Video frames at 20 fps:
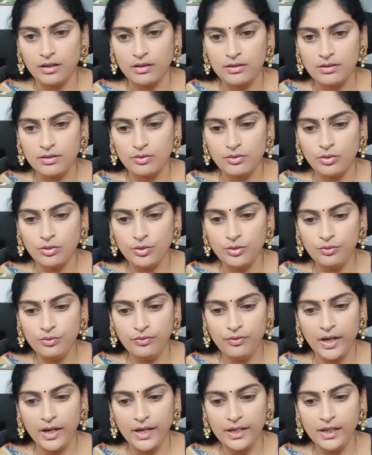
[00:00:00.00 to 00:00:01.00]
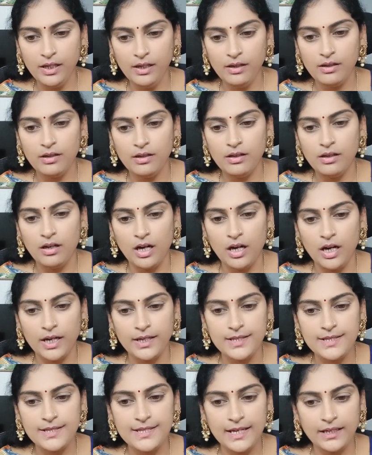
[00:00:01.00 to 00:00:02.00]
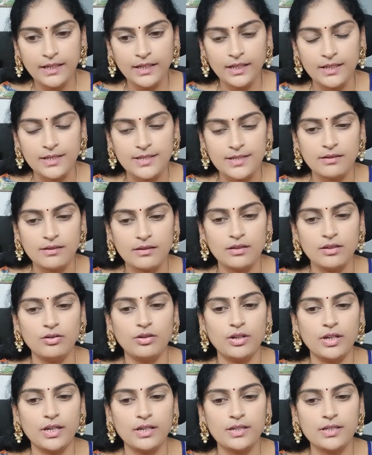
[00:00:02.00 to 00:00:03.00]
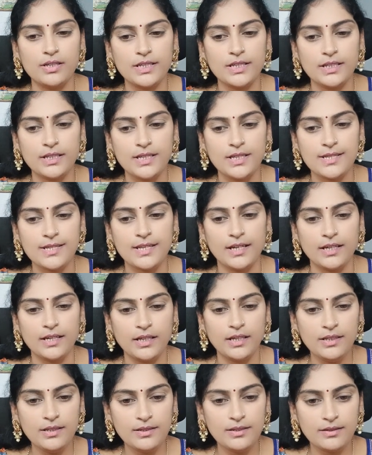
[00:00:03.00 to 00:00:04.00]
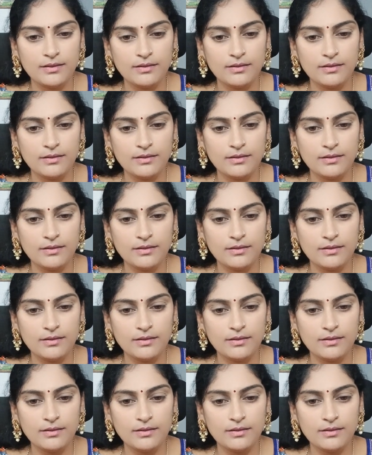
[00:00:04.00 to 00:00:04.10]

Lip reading: go to file and settings. You can take the settings,